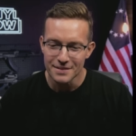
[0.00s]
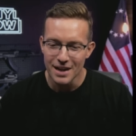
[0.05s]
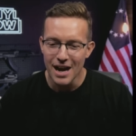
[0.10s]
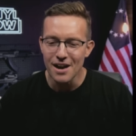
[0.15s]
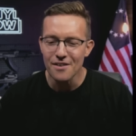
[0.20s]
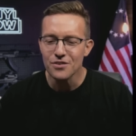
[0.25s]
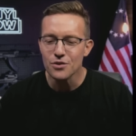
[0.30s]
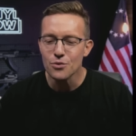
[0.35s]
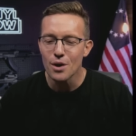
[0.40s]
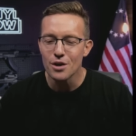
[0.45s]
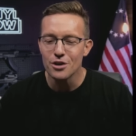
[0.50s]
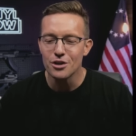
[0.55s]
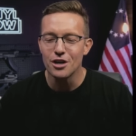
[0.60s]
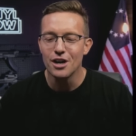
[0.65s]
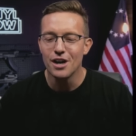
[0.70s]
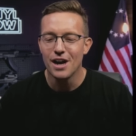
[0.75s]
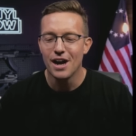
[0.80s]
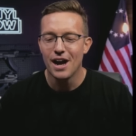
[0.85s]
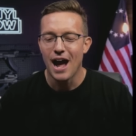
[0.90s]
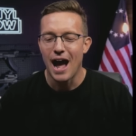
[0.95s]
I have to
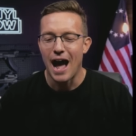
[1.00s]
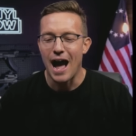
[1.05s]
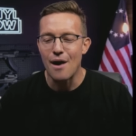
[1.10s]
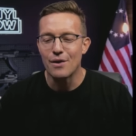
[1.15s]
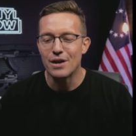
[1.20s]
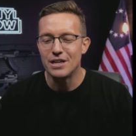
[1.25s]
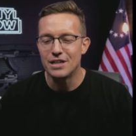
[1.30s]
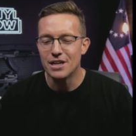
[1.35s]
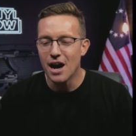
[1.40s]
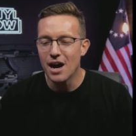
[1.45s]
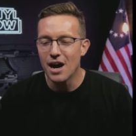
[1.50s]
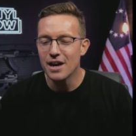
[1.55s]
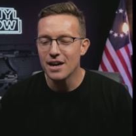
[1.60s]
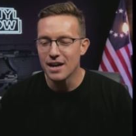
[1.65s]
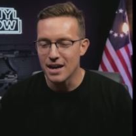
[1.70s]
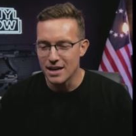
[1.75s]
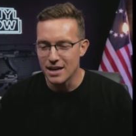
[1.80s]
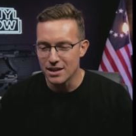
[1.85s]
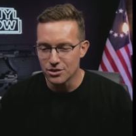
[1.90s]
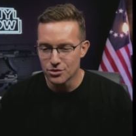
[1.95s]
wonder how a
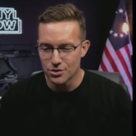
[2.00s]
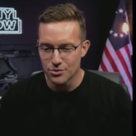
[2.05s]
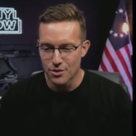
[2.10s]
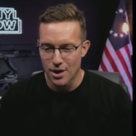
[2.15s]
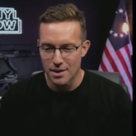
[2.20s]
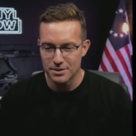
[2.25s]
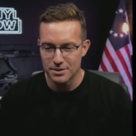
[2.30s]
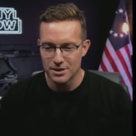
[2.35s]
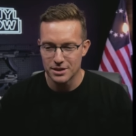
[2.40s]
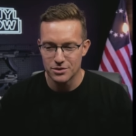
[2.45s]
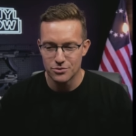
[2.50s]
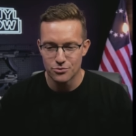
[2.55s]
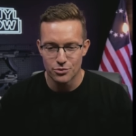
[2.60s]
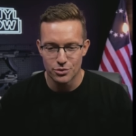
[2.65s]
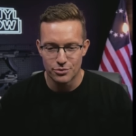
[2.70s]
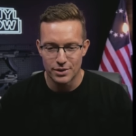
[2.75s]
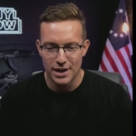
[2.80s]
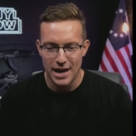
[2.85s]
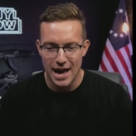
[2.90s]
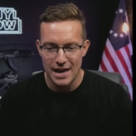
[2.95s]
young Hillary Rodham Clinton
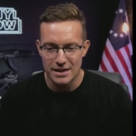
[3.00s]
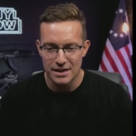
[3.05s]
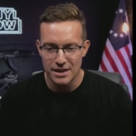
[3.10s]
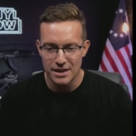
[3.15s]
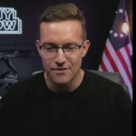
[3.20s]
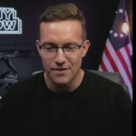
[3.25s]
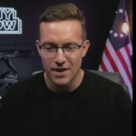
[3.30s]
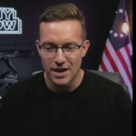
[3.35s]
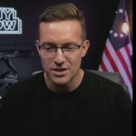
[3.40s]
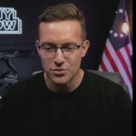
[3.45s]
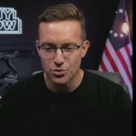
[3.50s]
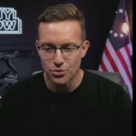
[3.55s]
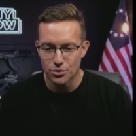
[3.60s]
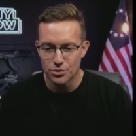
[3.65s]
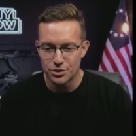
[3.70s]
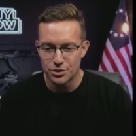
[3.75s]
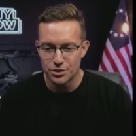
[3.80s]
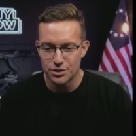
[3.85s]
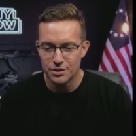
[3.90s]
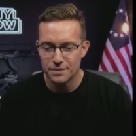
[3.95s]
would react if I
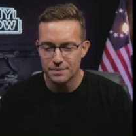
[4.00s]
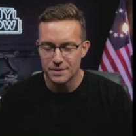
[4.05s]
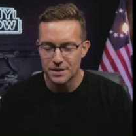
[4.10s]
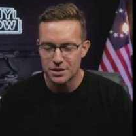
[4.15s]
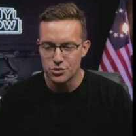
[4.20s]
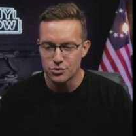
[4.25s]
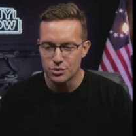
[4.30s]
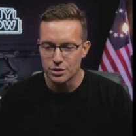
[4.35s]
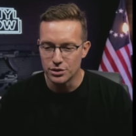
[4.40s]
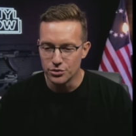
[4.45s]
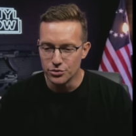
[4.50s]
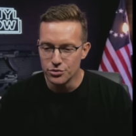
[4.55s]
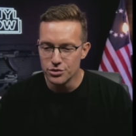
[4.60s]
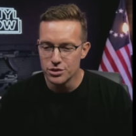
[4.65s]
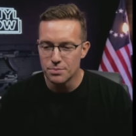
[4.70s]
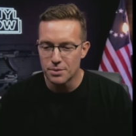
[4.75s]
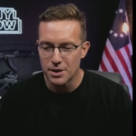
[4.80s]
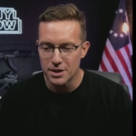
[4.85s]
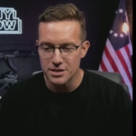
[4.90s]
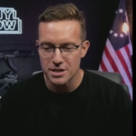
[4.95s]
told her that she would lose
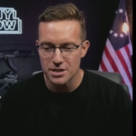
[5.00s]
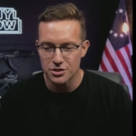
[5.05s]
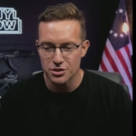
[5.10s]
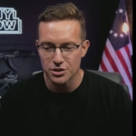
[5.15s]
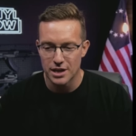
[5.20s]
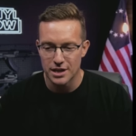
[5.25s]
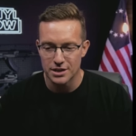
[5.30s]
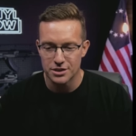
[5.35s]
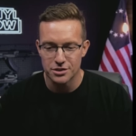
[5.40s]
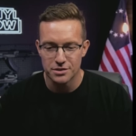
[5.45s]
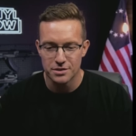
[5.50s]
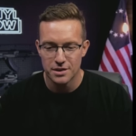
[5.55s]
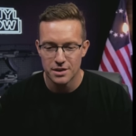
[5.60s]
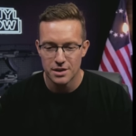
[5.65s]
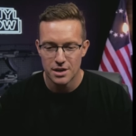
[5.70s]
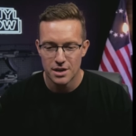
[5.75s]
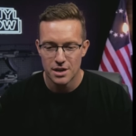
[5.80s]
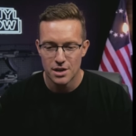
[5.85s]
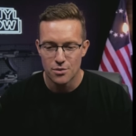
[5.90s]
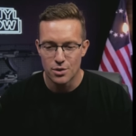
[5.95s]
the presidential election,
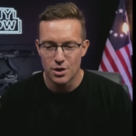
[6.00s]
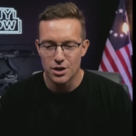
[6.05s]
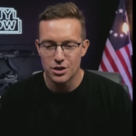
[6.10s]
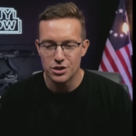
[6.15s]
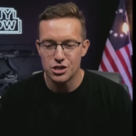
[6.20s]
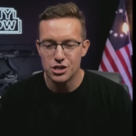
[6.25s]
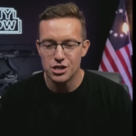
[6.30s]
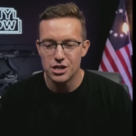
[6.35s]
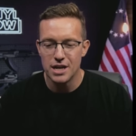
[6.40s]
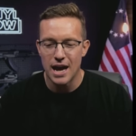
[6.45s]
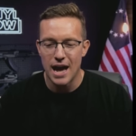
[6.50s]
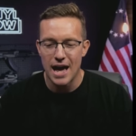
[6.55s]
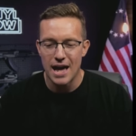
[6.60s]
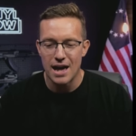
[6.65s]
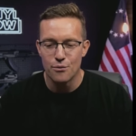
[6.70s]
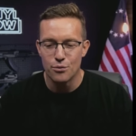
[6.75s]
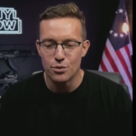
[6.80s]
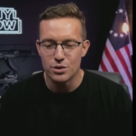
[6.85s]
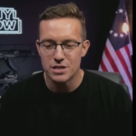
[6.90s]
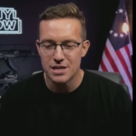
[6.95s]
where she
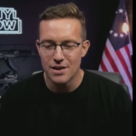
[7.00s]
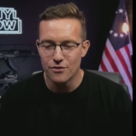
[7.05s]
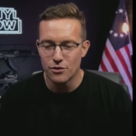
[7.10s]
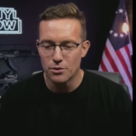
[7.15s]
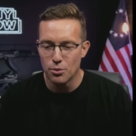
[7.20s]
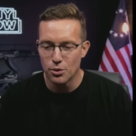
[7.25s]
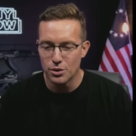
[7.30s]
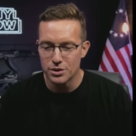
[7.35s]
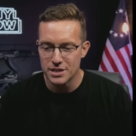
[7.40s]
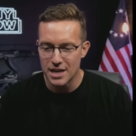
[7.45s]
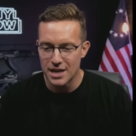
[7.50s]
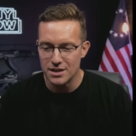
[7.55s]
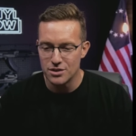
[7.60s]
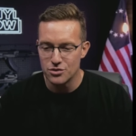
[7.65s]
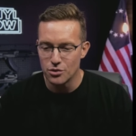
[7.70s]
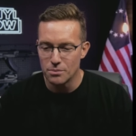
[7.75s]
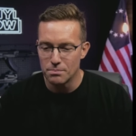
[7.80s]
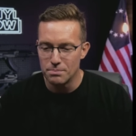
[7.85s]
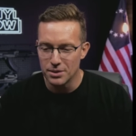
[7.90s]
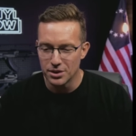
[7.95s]
had was several points ahead
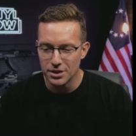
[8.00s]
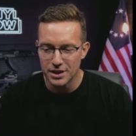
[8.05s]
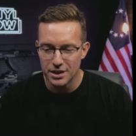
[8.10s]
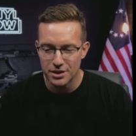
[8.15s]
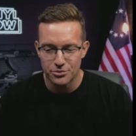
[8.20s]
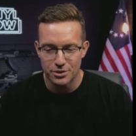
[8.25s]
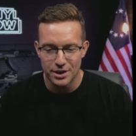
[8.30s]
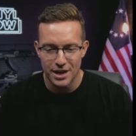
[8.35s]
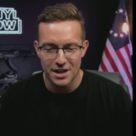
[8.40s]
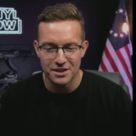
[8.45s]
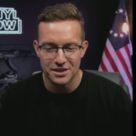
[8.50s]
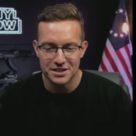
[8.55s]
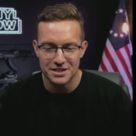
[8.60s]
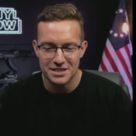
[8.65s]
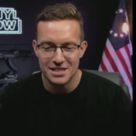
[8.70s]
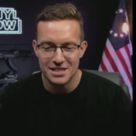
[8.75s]
to a billionaire reality